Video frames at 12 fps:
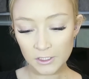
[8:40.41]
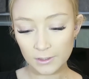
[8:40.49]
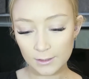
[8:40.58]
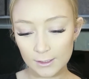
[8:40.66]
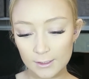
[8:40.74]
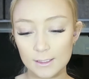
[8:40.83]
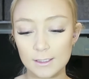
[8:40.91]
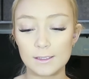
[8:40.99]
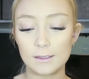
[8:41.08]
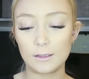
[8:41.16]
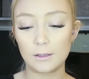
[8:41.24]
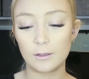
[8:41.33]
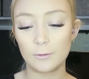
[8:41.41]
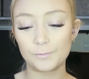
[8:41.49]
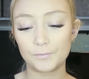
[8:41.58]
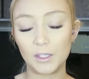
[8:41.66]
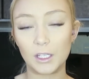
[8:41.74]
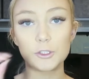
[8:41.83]
So this is the
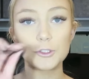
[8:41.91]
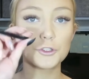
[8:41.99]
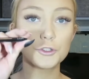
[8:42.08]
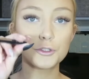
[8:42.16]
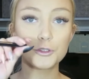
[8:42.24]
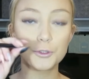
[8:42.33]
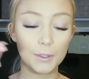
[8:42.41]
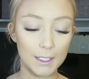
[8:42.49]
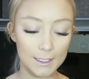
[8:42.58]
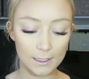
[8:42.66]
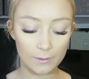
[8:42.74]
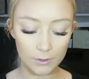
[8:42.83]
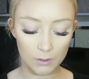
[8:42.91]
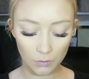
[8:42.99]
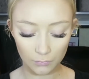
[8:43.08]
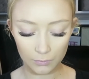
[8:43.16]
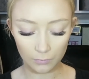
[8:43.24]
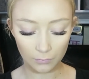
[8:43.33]
227
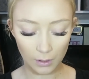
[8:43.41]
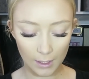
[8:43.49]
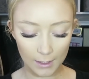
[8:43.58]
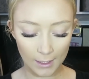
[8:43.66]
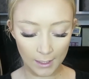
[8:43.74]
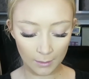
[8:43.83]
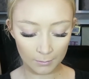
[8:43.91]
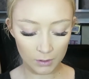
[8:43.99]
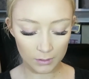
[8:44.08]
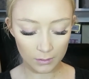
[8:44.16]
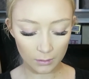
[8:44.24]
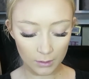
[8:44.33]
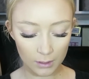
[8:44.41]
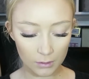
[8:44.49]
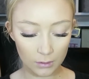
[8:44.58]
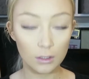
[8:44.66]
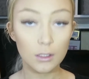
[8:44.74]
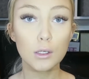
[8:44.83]
Soft Definer, and I'm just going
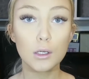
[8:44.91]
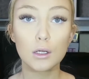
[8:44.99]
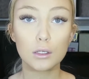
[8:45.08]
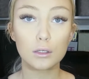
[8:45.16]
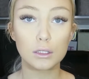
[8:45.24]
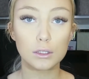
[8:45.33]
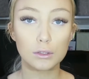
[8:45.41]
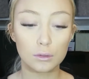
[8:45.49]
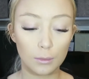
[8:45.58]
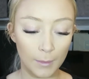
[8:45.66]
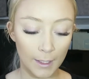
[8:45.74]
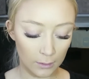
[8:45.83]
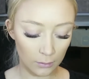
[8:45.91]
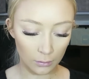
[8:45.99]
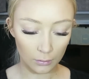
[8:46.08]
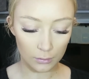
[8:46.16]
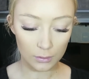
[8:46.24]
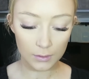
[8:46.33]
to contour my
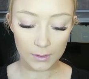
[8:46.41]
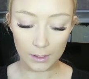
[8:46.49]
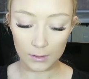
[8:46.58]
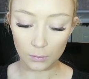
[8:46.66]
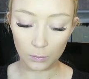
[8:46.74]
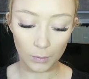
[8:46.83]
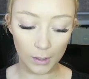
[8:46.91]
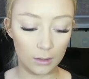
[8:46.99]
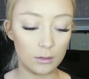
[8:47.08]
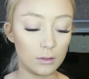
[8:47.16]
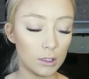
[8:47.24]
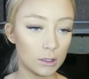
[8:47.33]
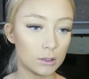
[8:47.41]
nose as well.